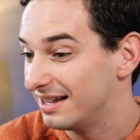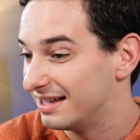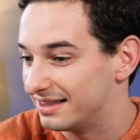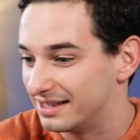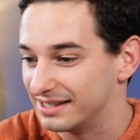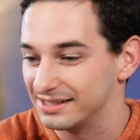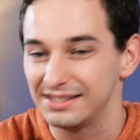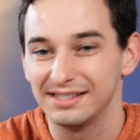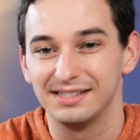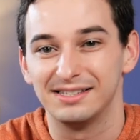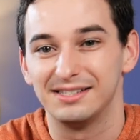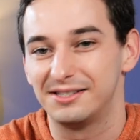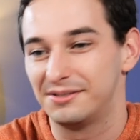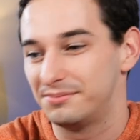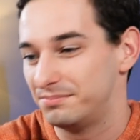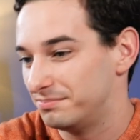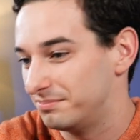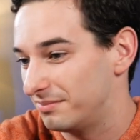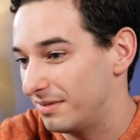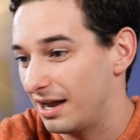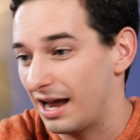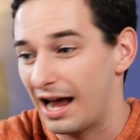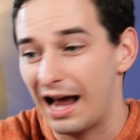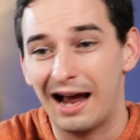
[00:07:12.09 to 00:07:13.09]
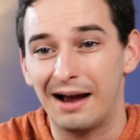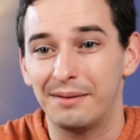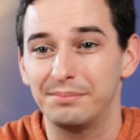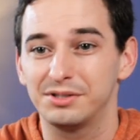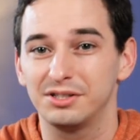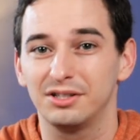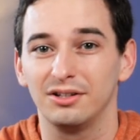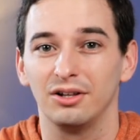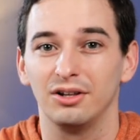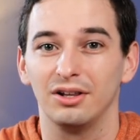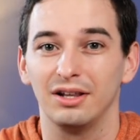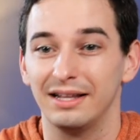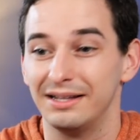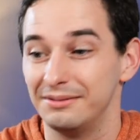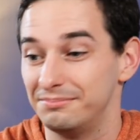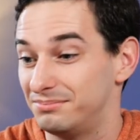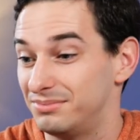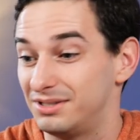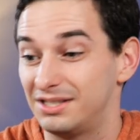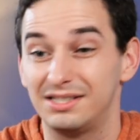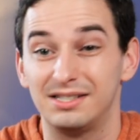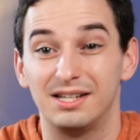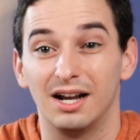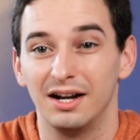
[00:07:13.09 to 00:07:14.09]
This is absolutely
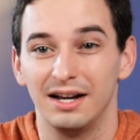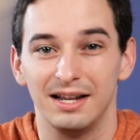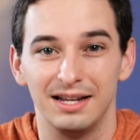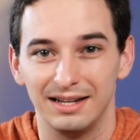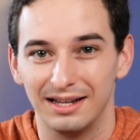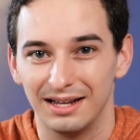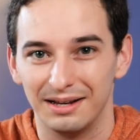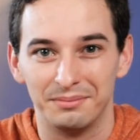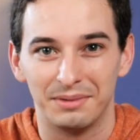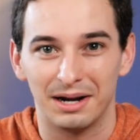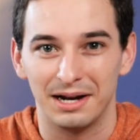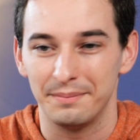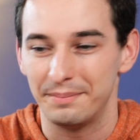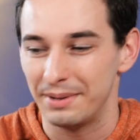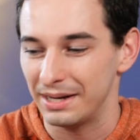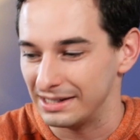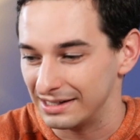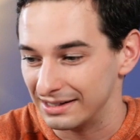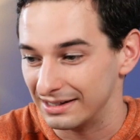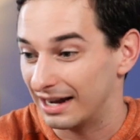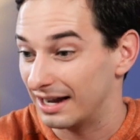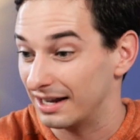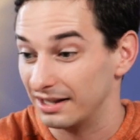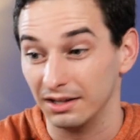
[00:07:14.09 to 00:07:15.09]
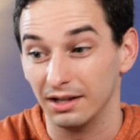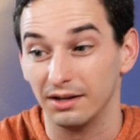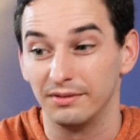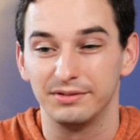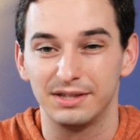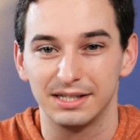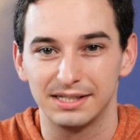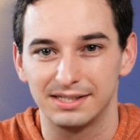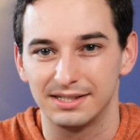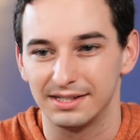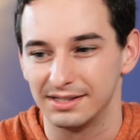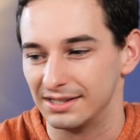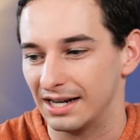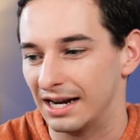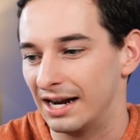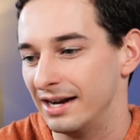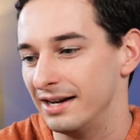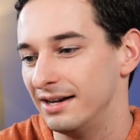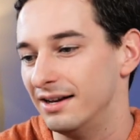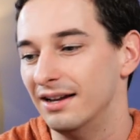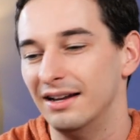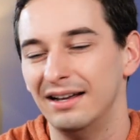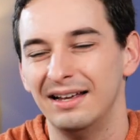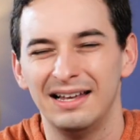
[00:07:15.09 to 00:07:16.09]
stunning in my opinion. I love this
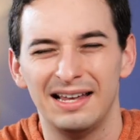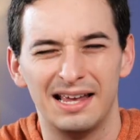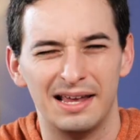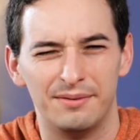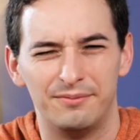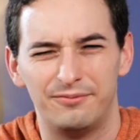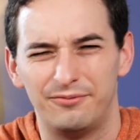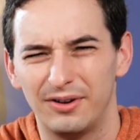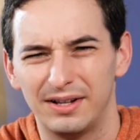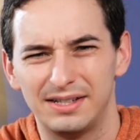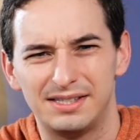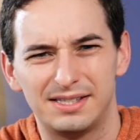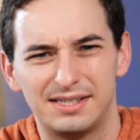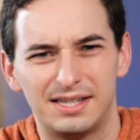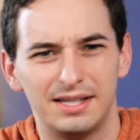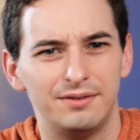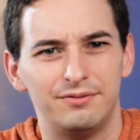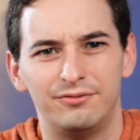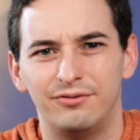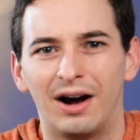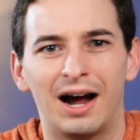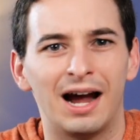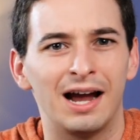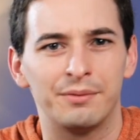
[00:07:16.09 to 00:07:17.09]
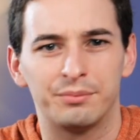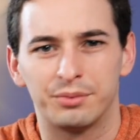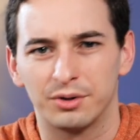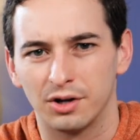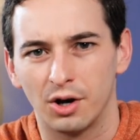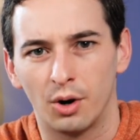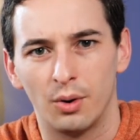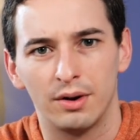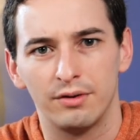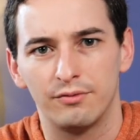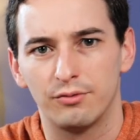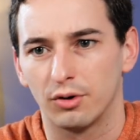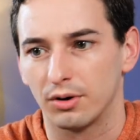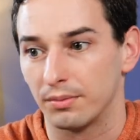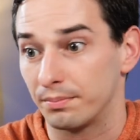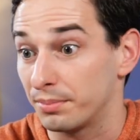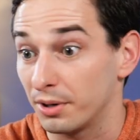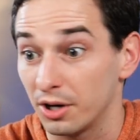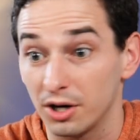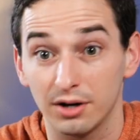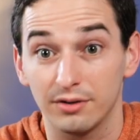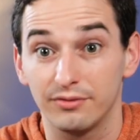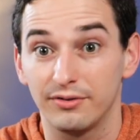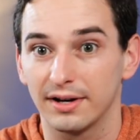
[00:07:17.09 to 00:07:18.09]
design. It fits the vibe we're going for
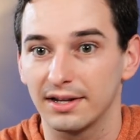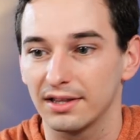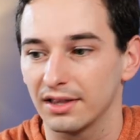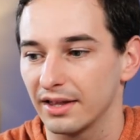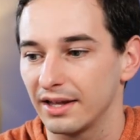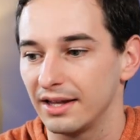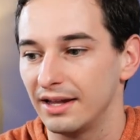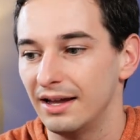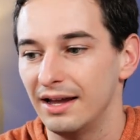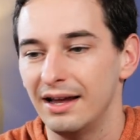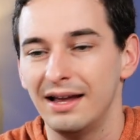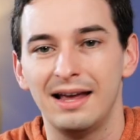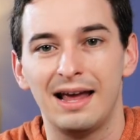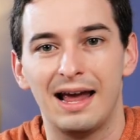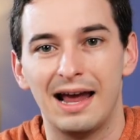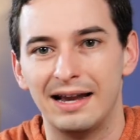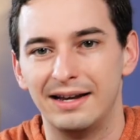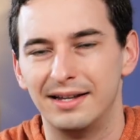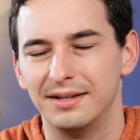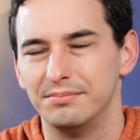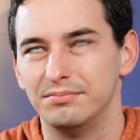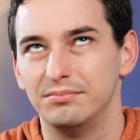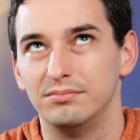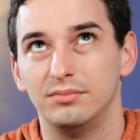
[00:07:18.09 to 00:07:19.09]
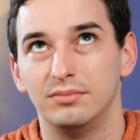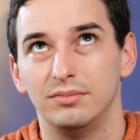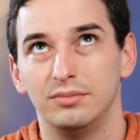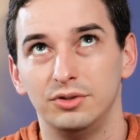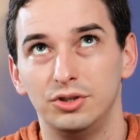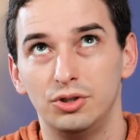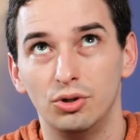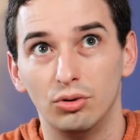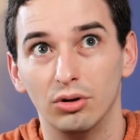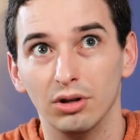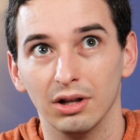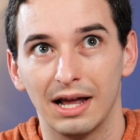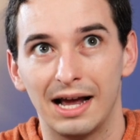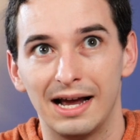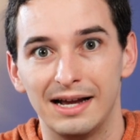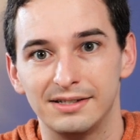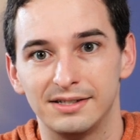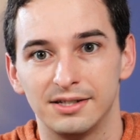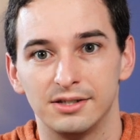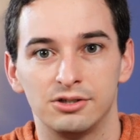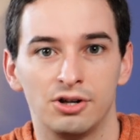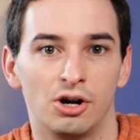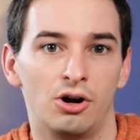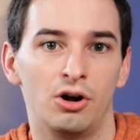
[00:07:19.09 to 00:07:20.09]
perfectly, and it
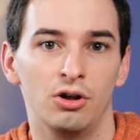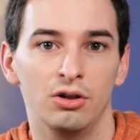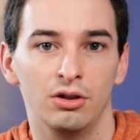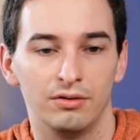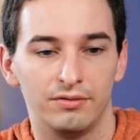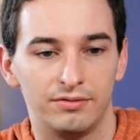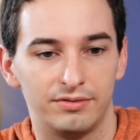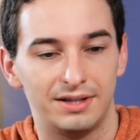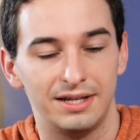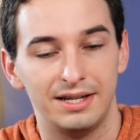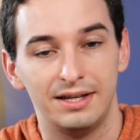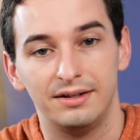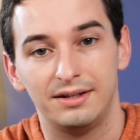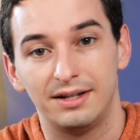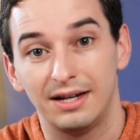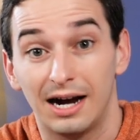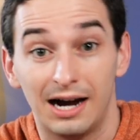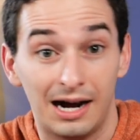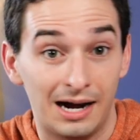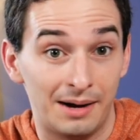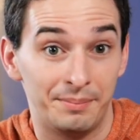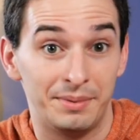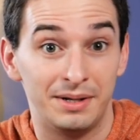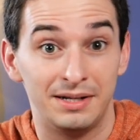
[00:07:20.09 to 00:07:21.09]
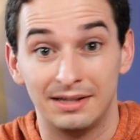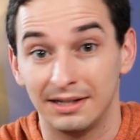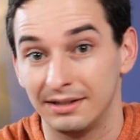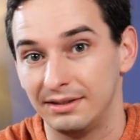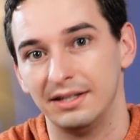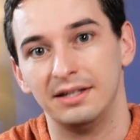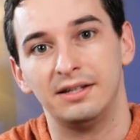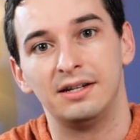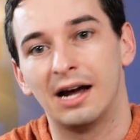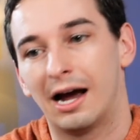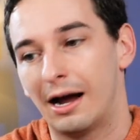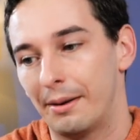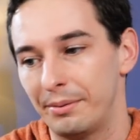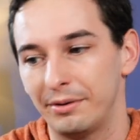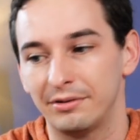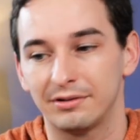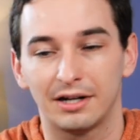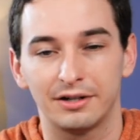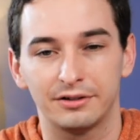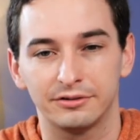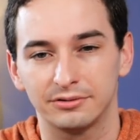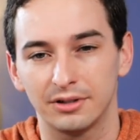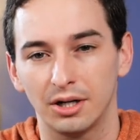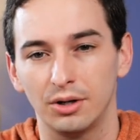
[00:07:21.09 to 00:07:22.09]
utilizes all of the copy that the
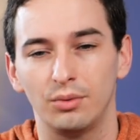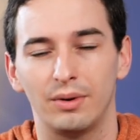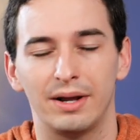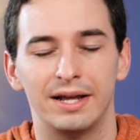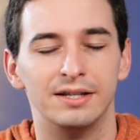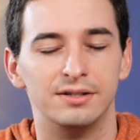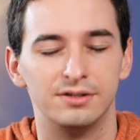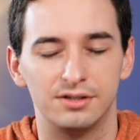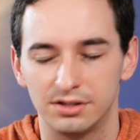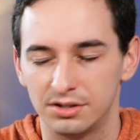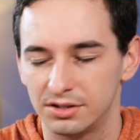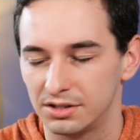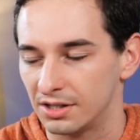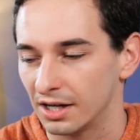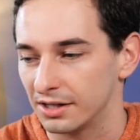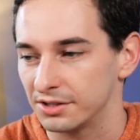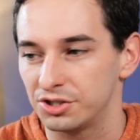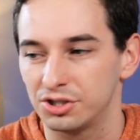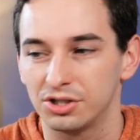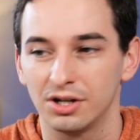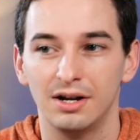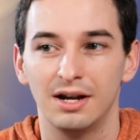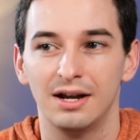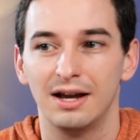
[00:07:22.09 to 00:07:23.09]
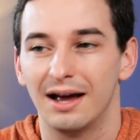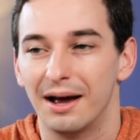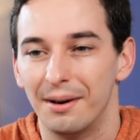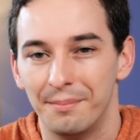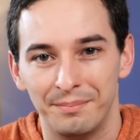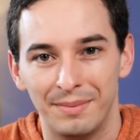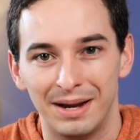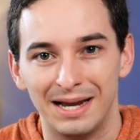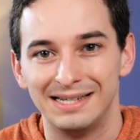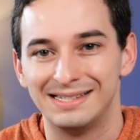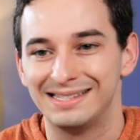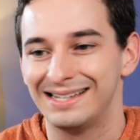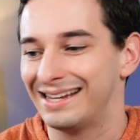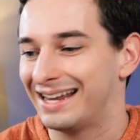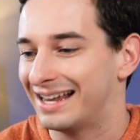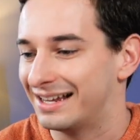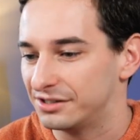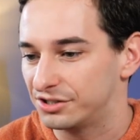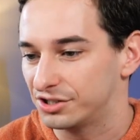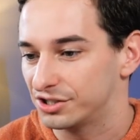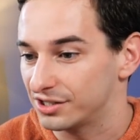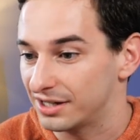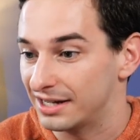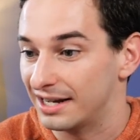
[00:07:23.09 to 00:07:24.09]
copywriter wrote in such amazing
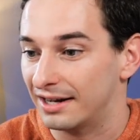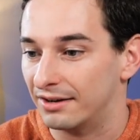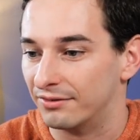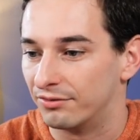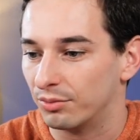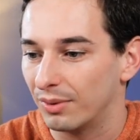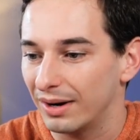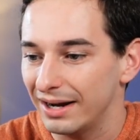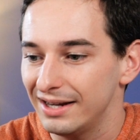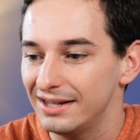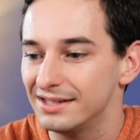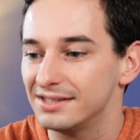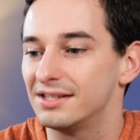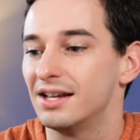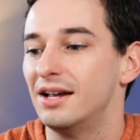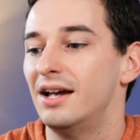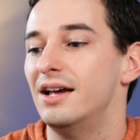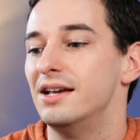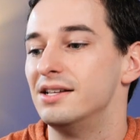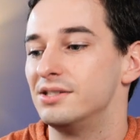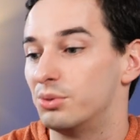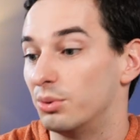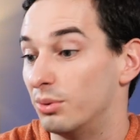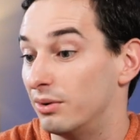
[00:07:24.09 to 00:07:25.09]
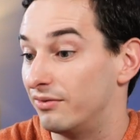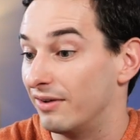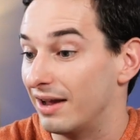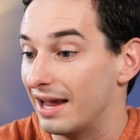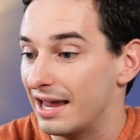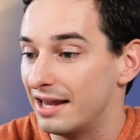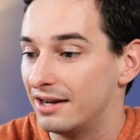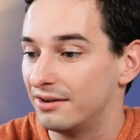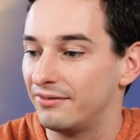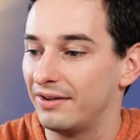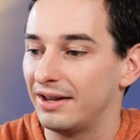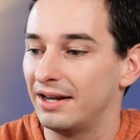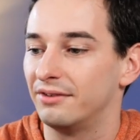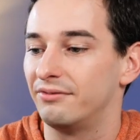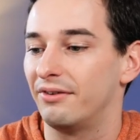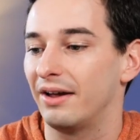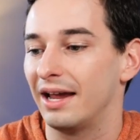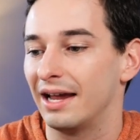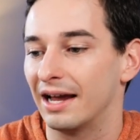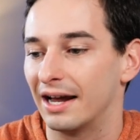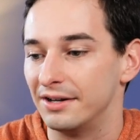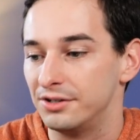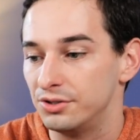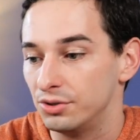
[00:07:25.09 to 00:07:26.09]
and creative ways. So we have innovative
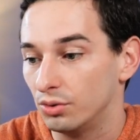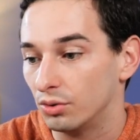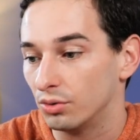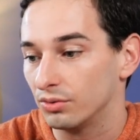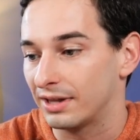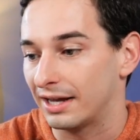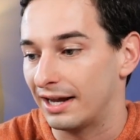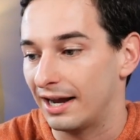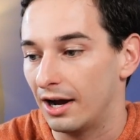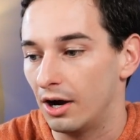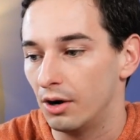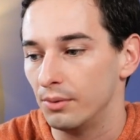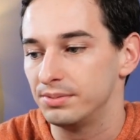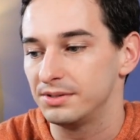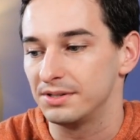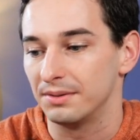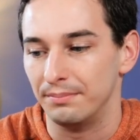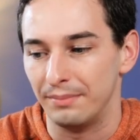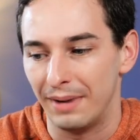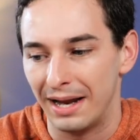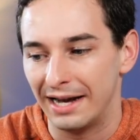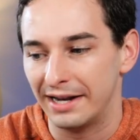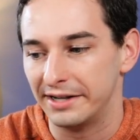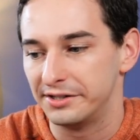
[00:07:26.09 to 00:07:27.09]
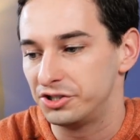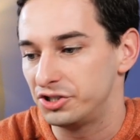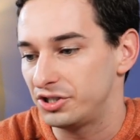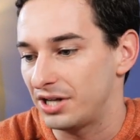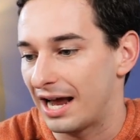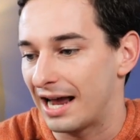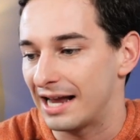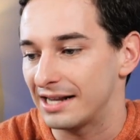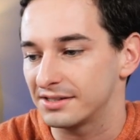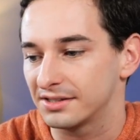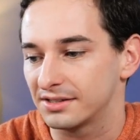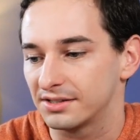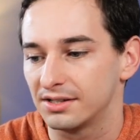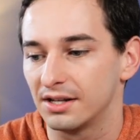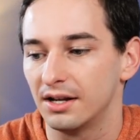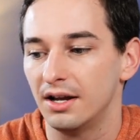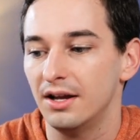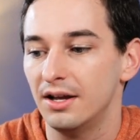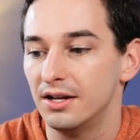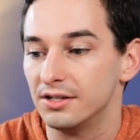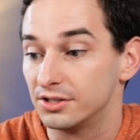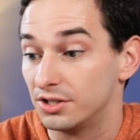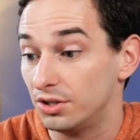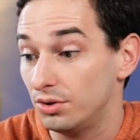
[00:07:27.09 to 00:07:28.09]
AI tool that helps manage tasks
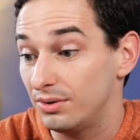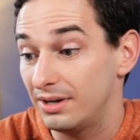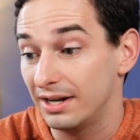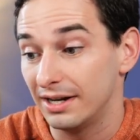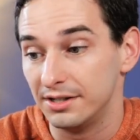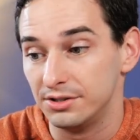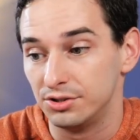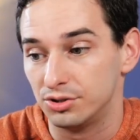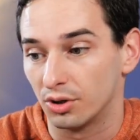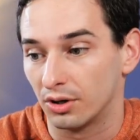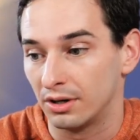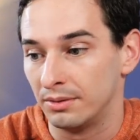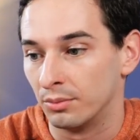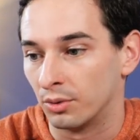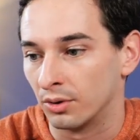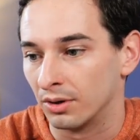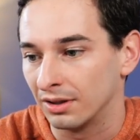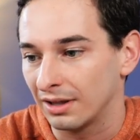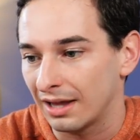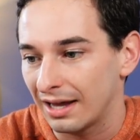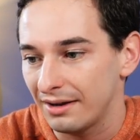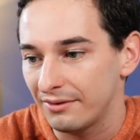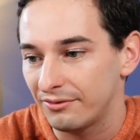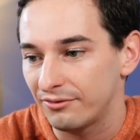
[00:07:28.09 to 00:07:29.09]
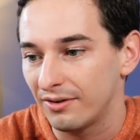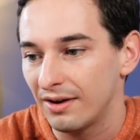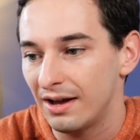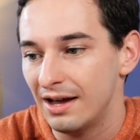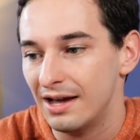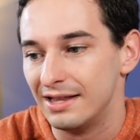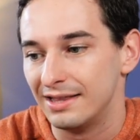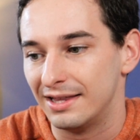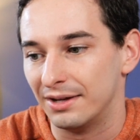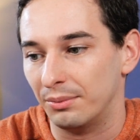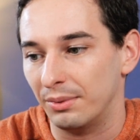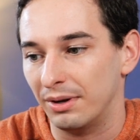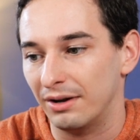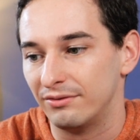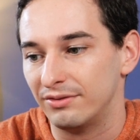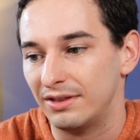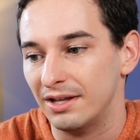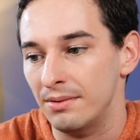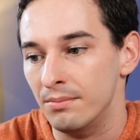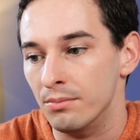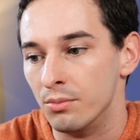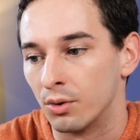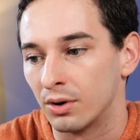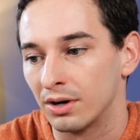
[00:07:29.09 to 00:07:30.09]
so you can enjoy more life. Then we have
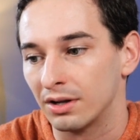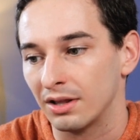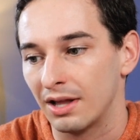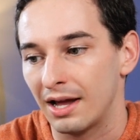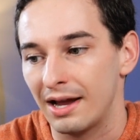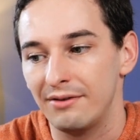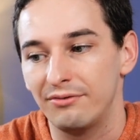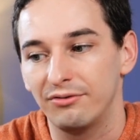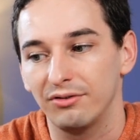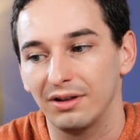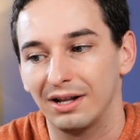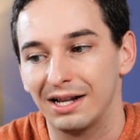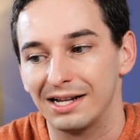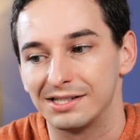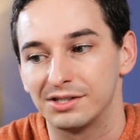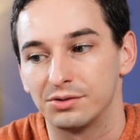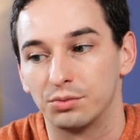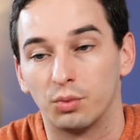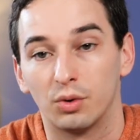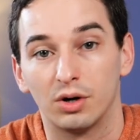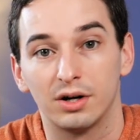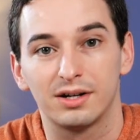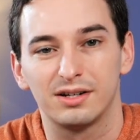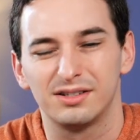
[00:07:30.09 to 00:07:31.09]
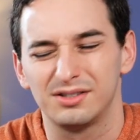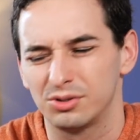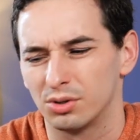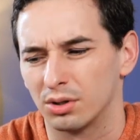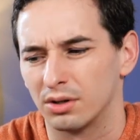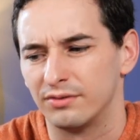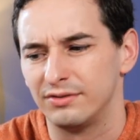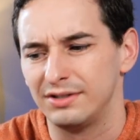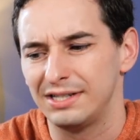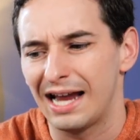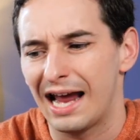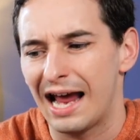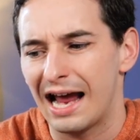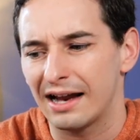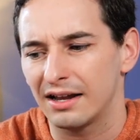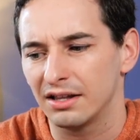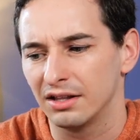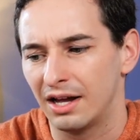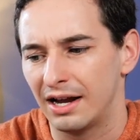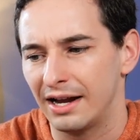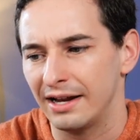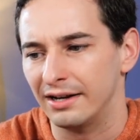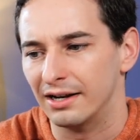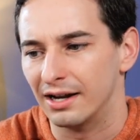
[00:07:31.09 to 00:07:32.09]
the more life, less work sort of
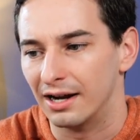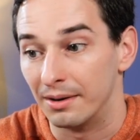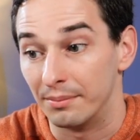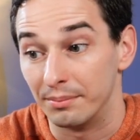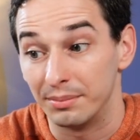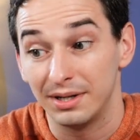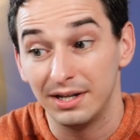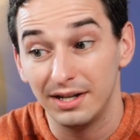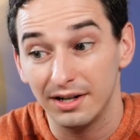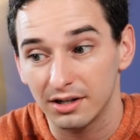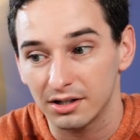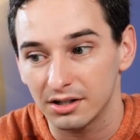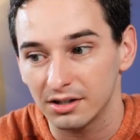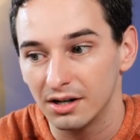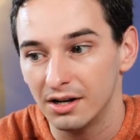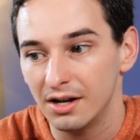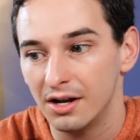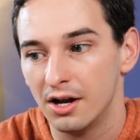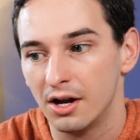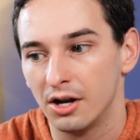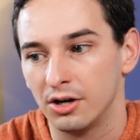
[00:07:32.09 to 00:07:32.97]
tagline up here.